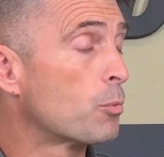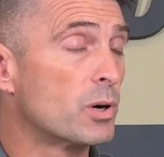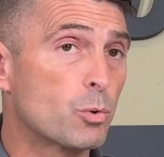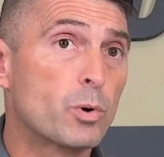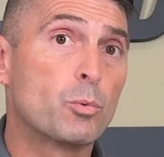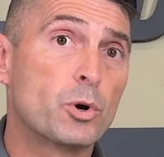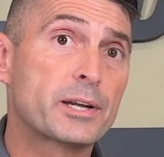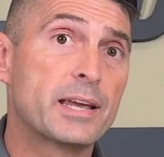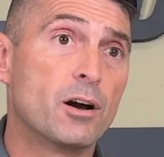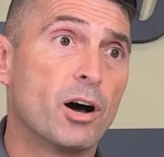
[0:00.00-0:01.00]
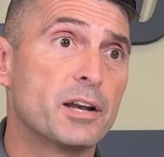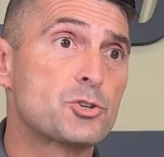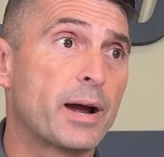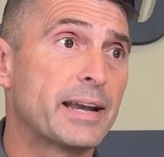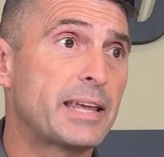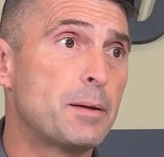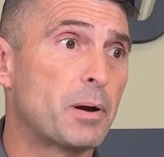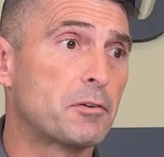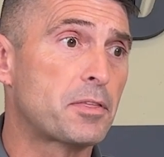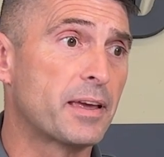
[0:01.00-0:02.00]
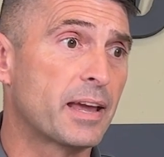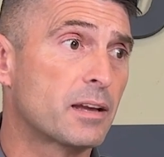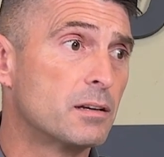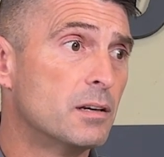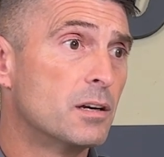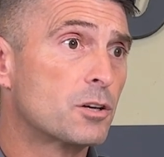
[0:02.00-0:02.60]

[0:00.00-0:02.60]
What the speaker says: we're working on trying to keep everything